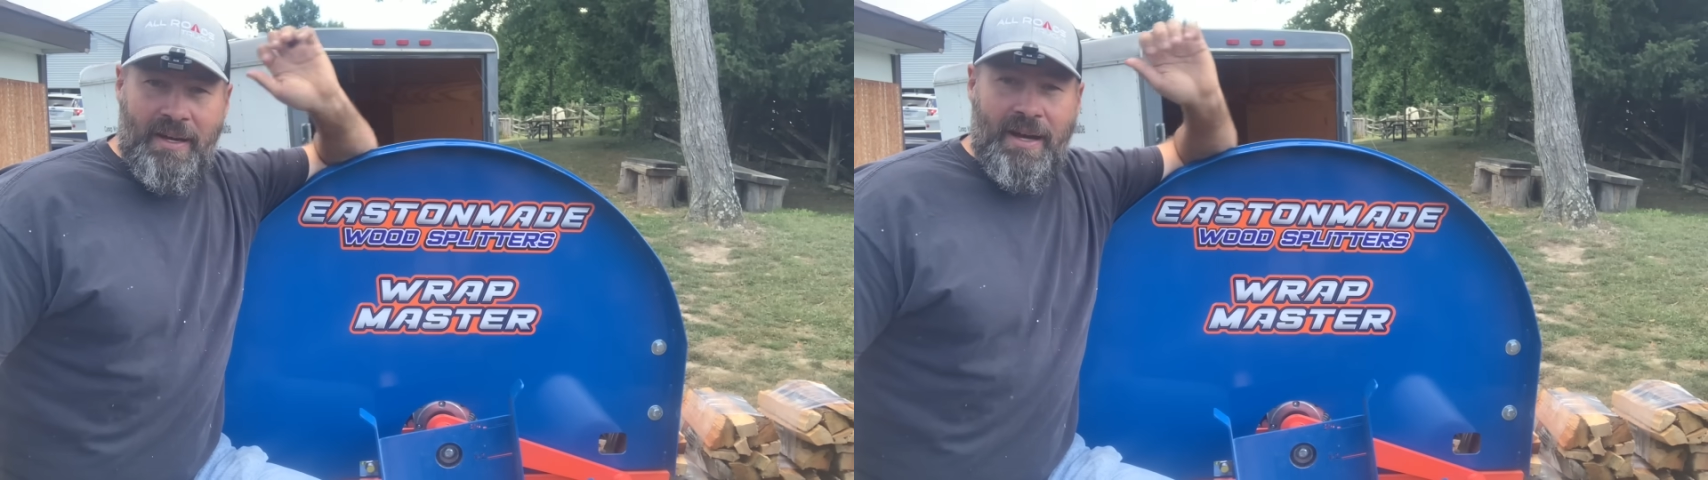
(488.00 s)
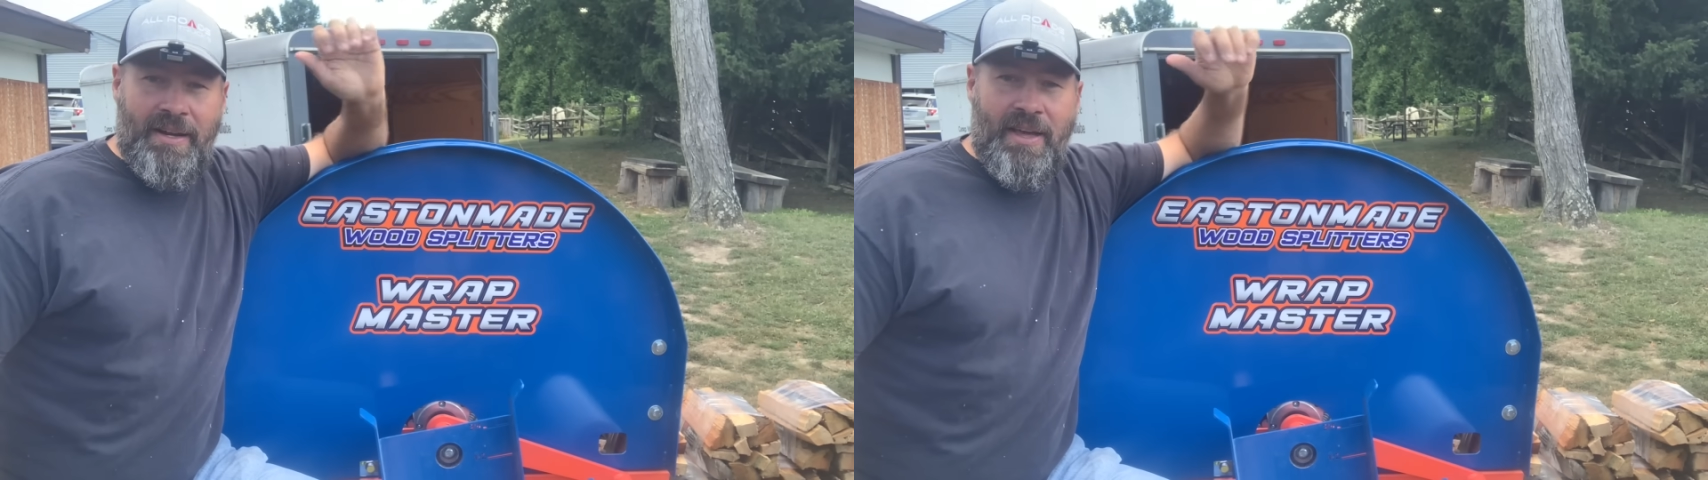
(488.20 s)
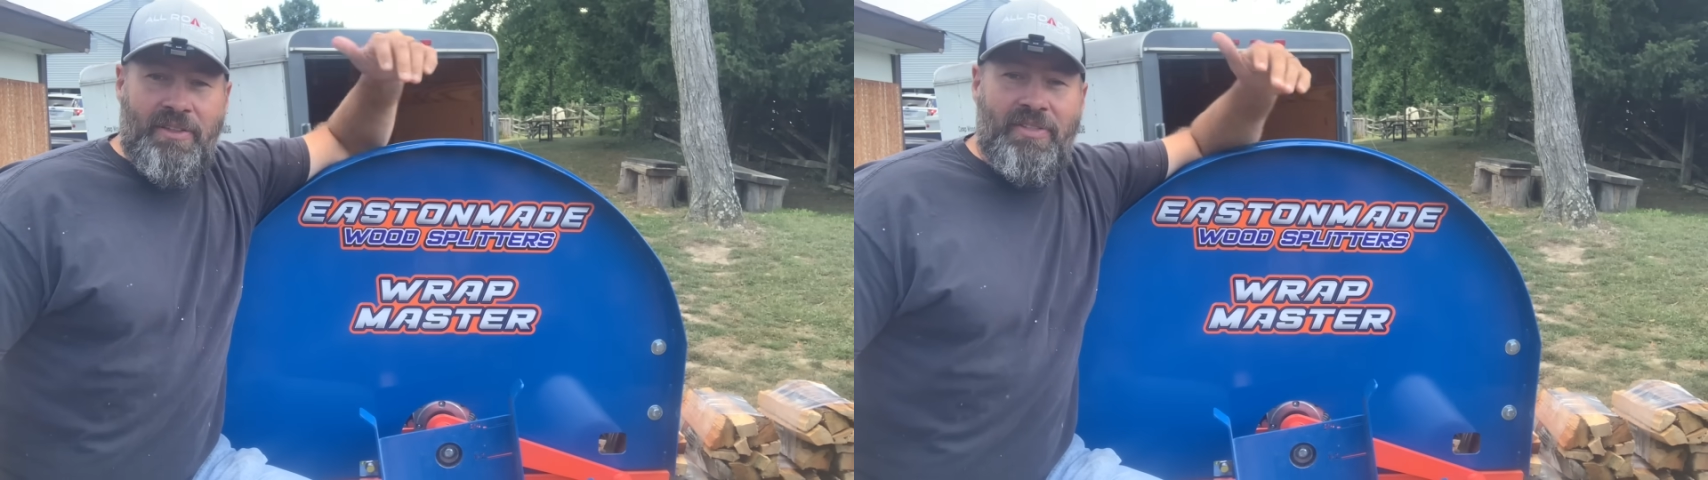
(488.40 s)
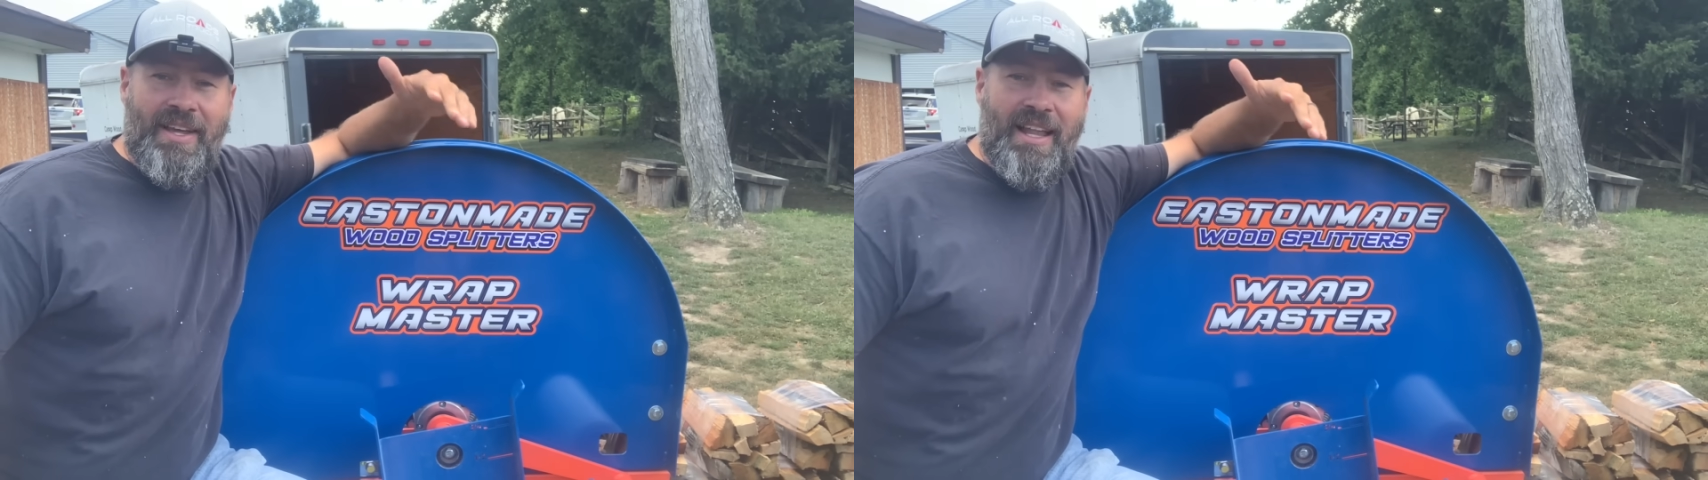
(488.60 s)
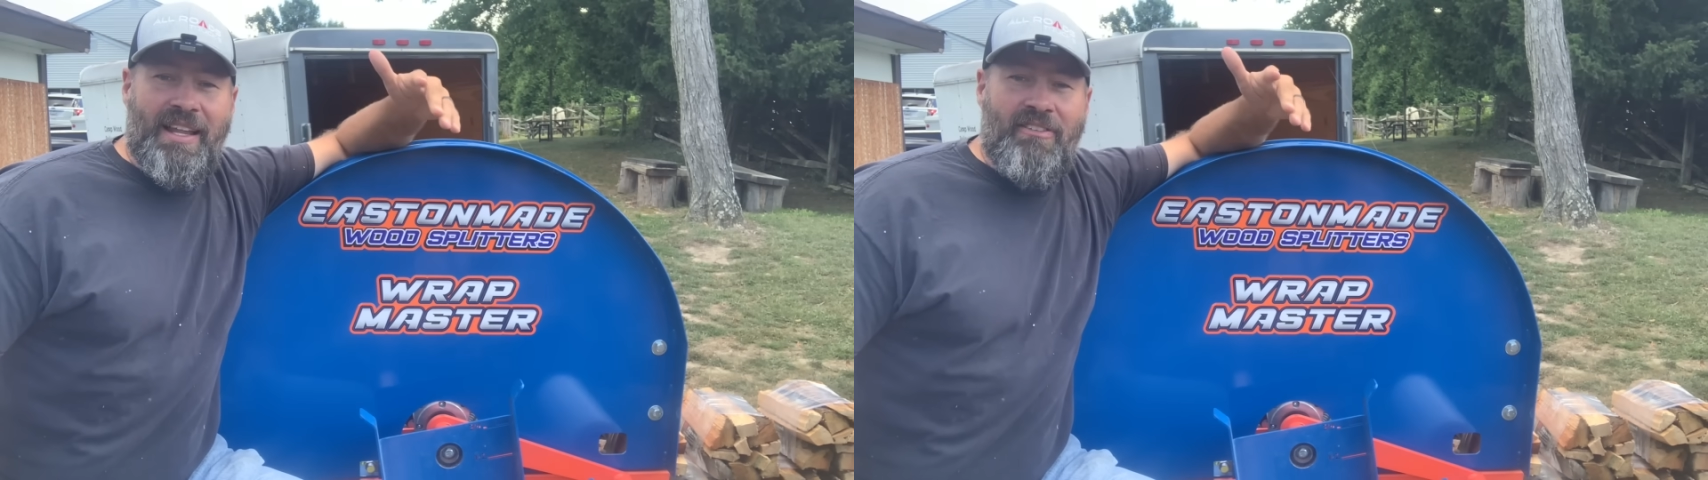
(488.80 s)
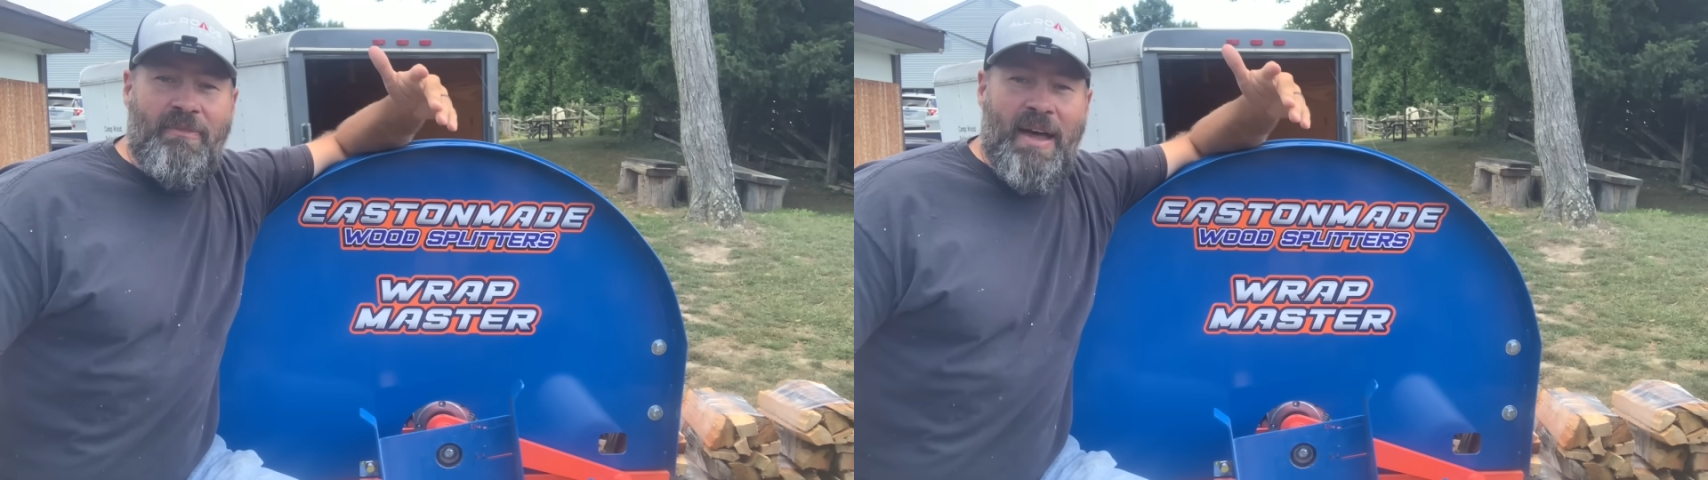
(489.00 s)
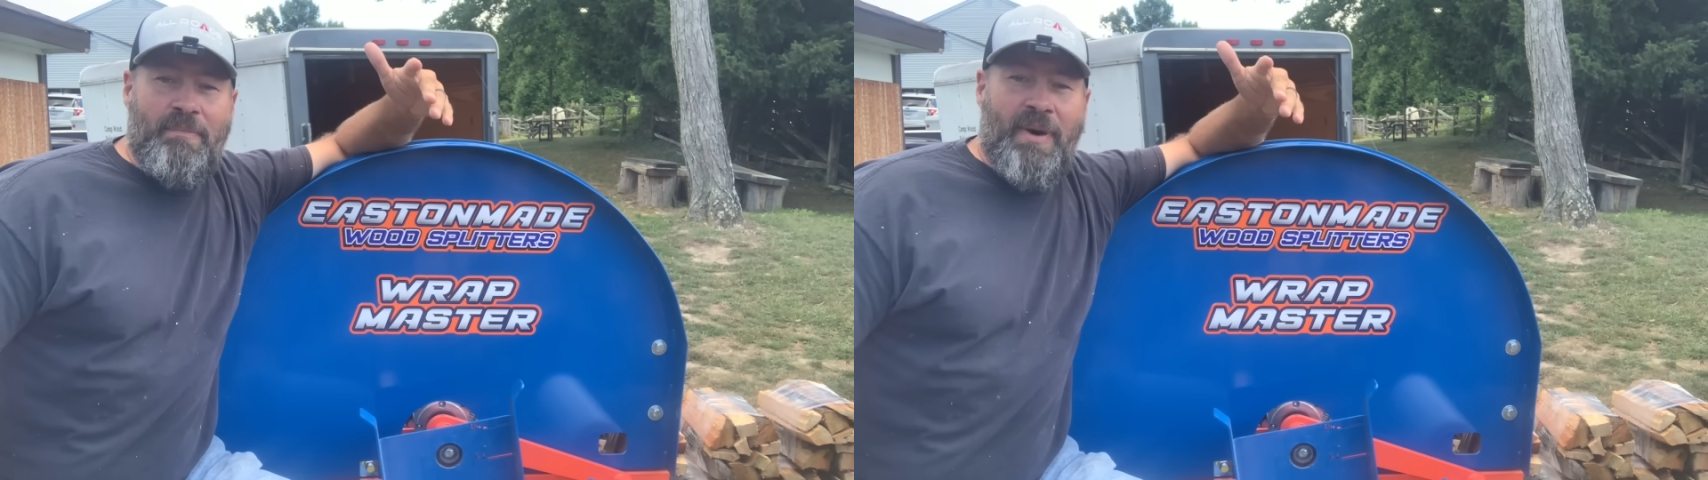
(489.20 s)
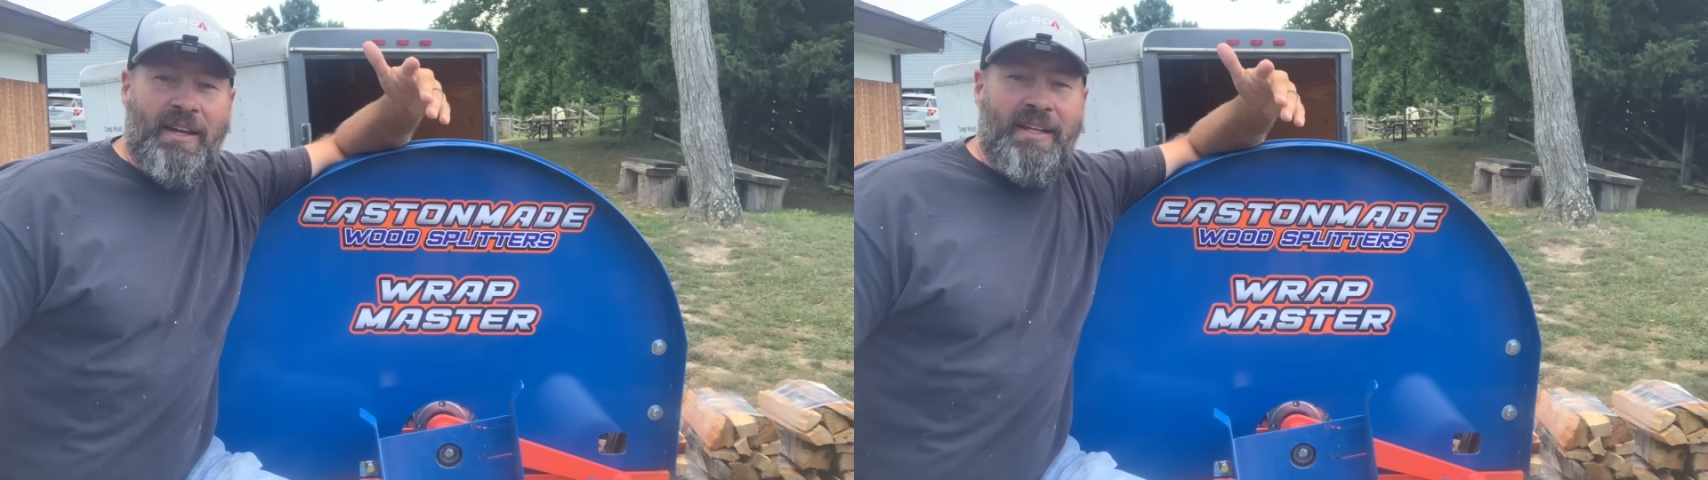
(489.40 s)
Another thing I love
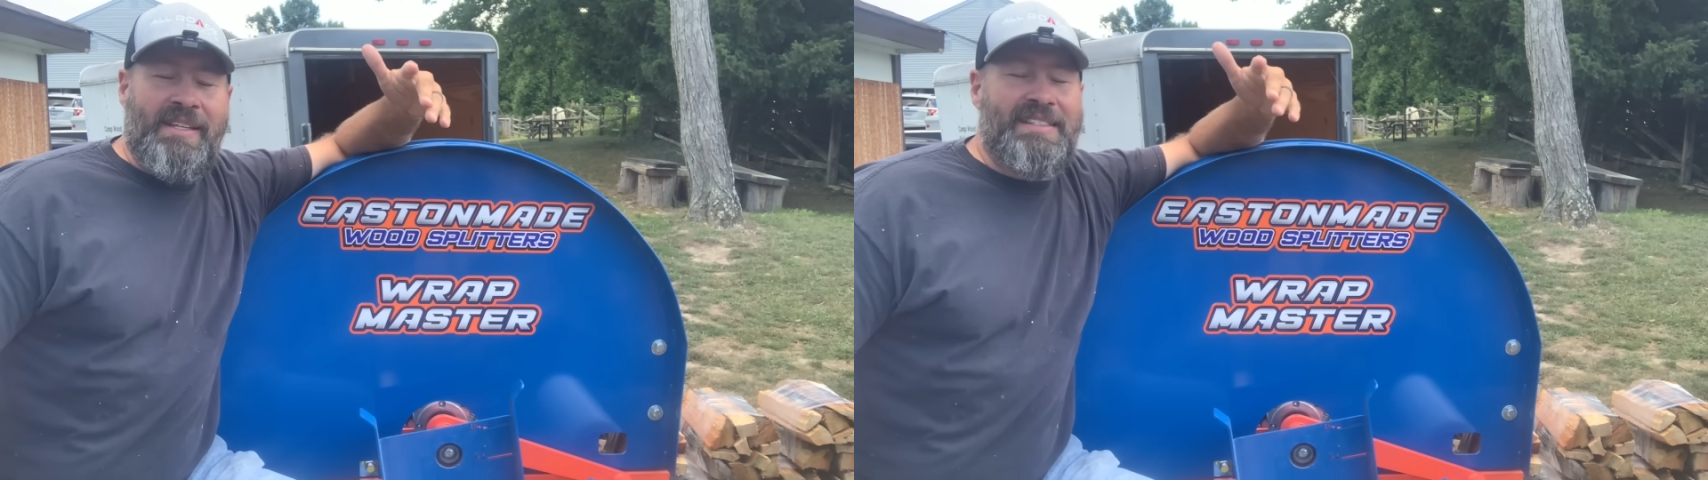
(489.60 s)
about bundling